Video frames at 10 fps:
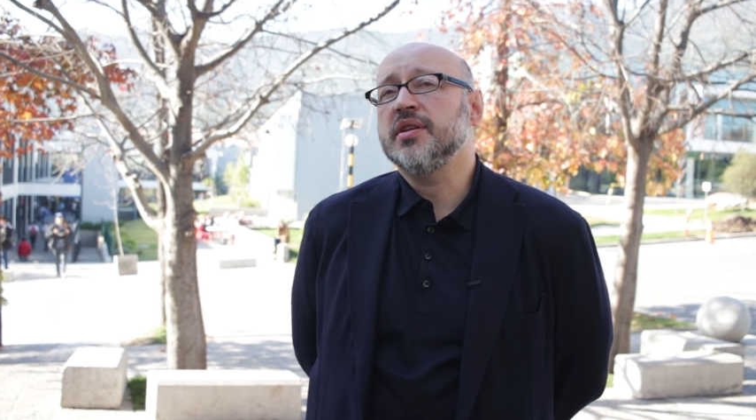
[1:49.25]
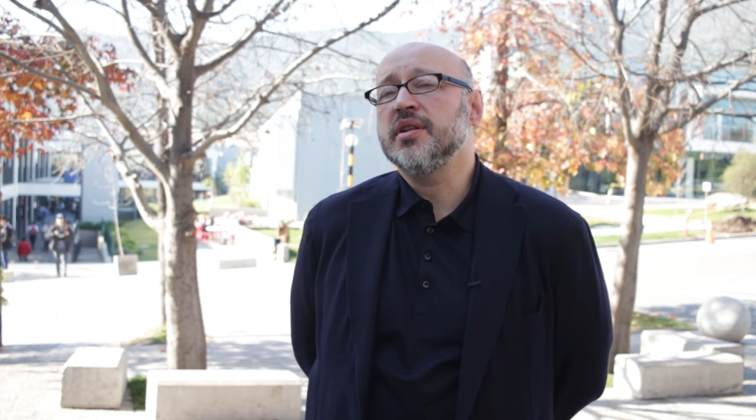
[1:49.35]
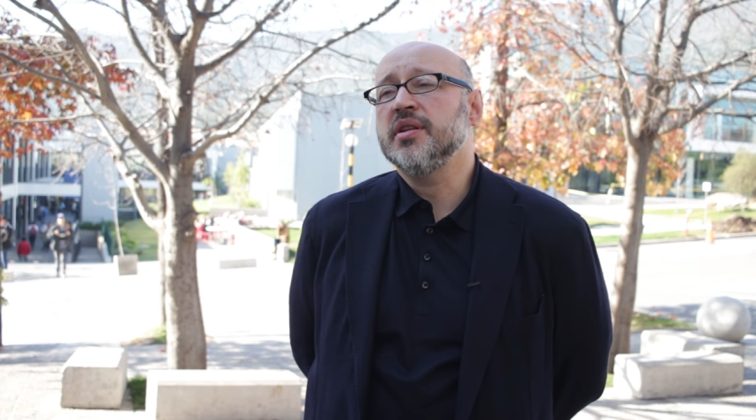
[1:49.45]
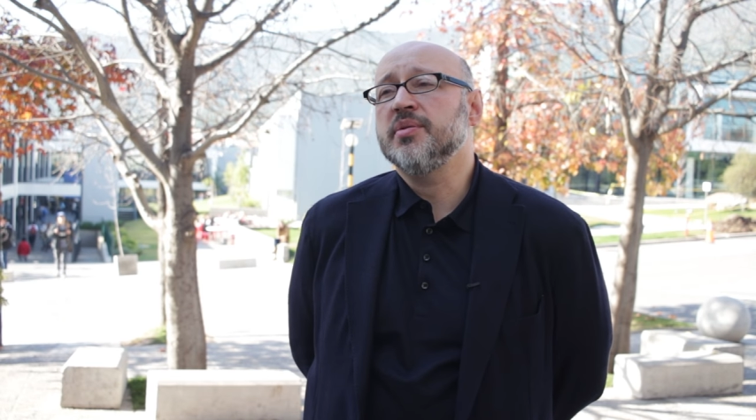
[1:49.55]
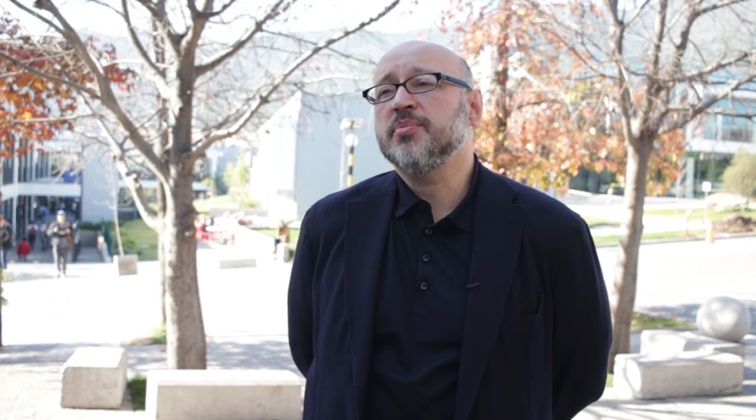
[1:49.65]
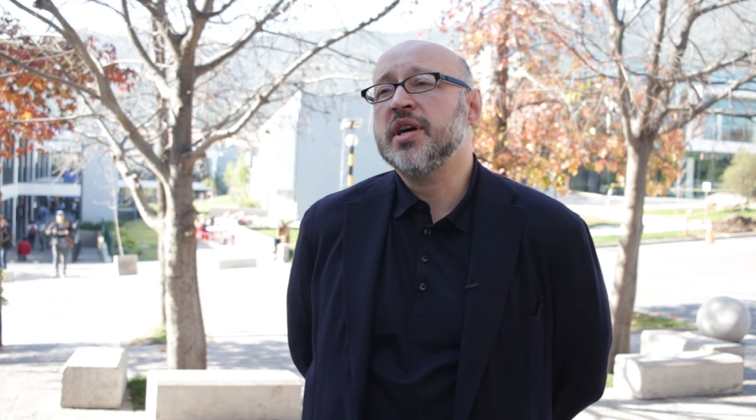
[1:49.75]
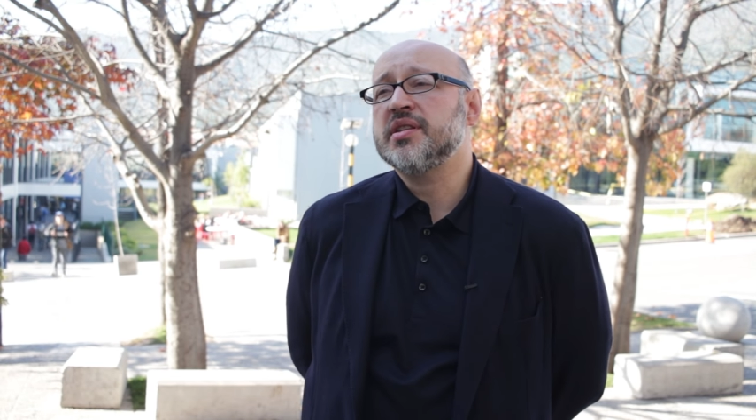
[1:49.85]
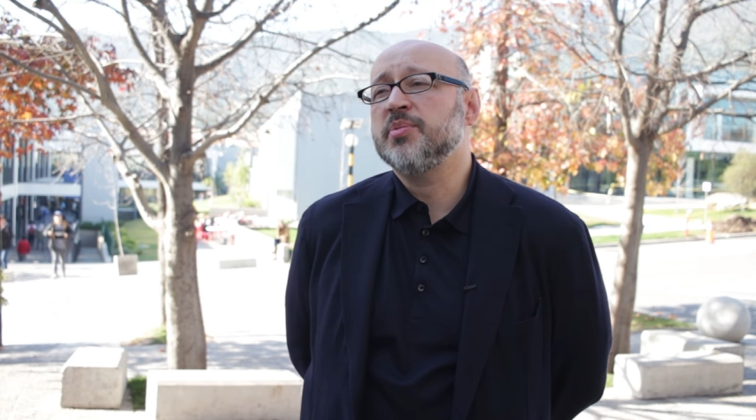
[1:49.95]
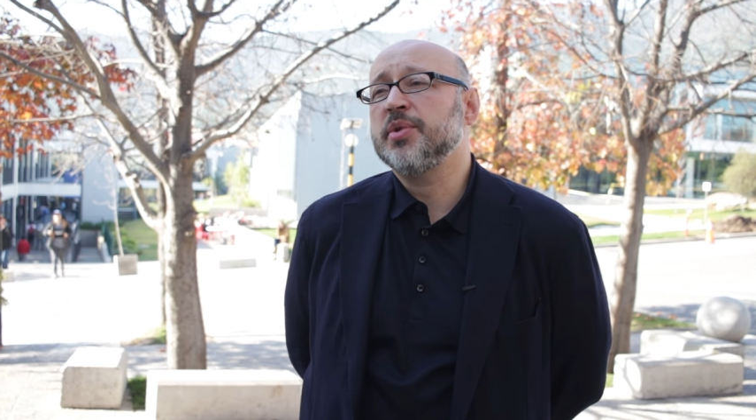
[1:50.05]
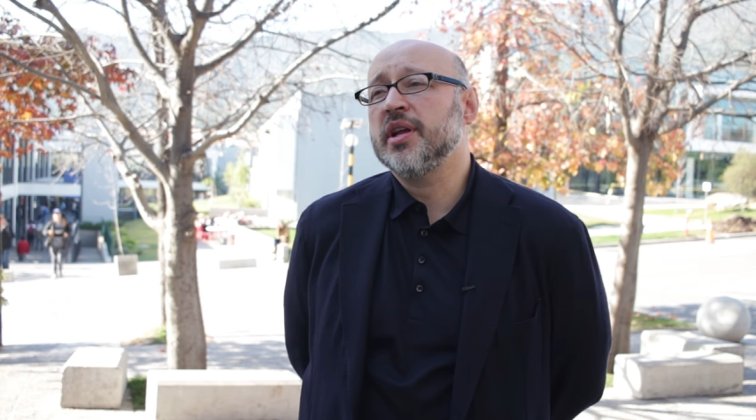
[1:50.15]
in the
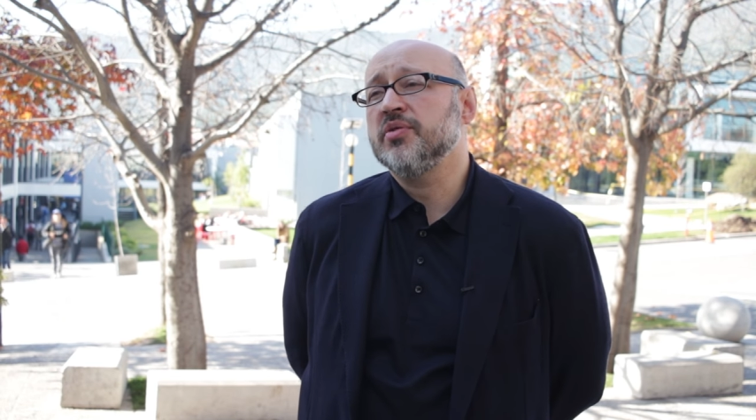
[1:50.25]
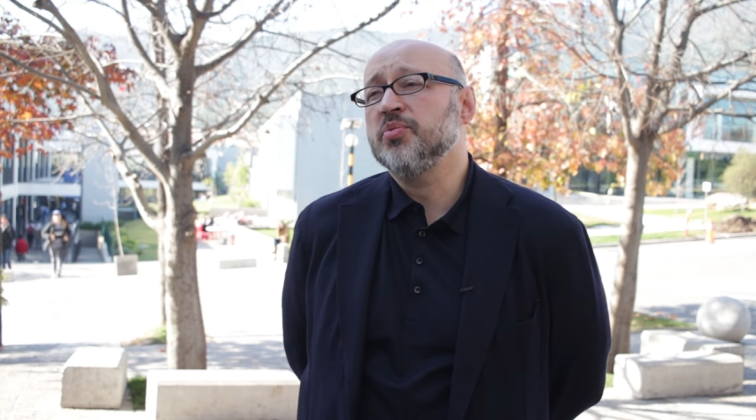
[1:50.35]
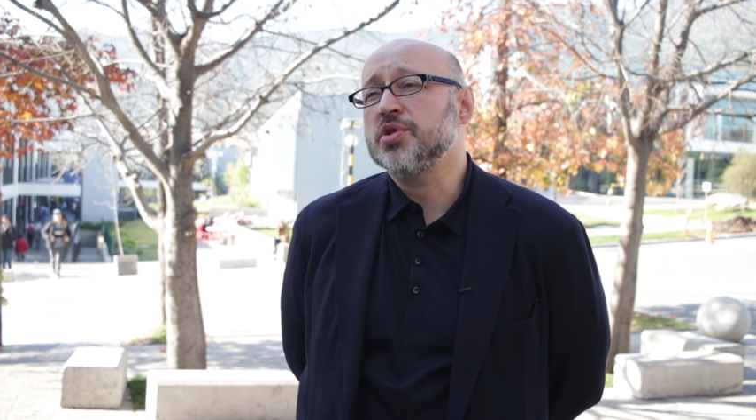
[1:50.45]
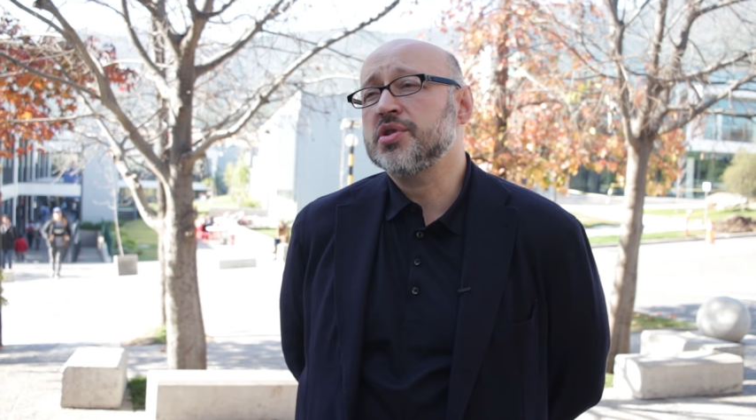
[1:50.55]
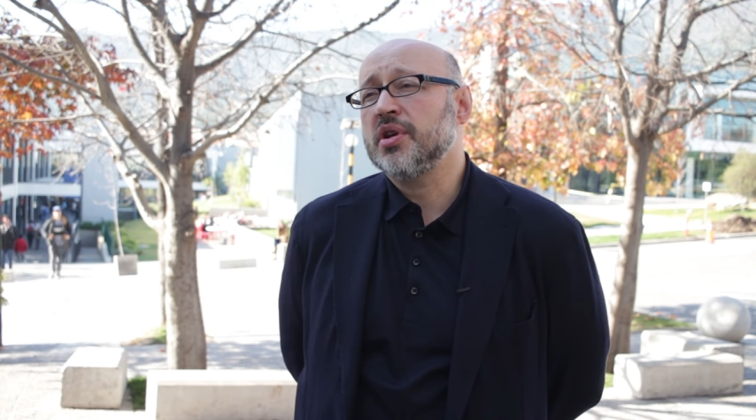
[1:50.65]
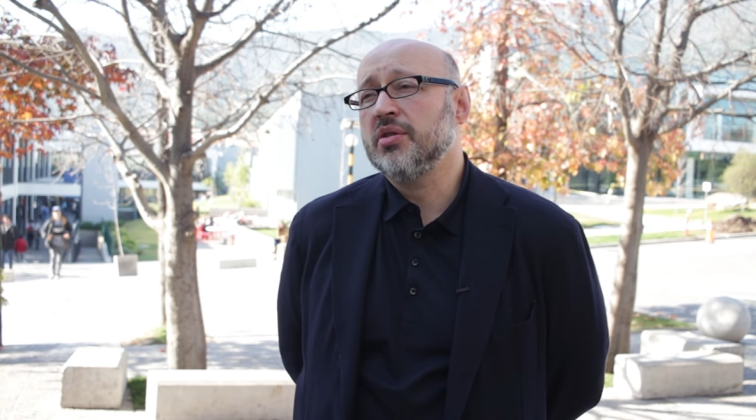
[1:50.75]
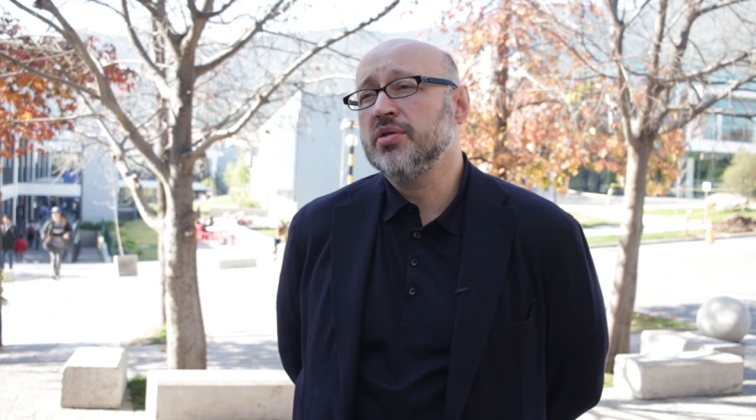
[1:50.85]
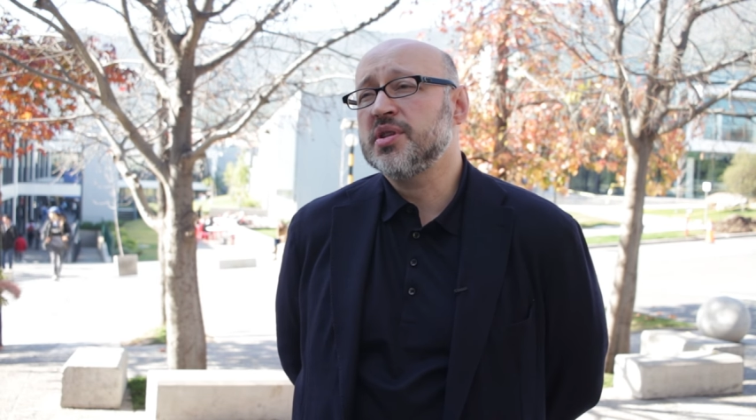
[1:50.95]
Master Plan of Moscow.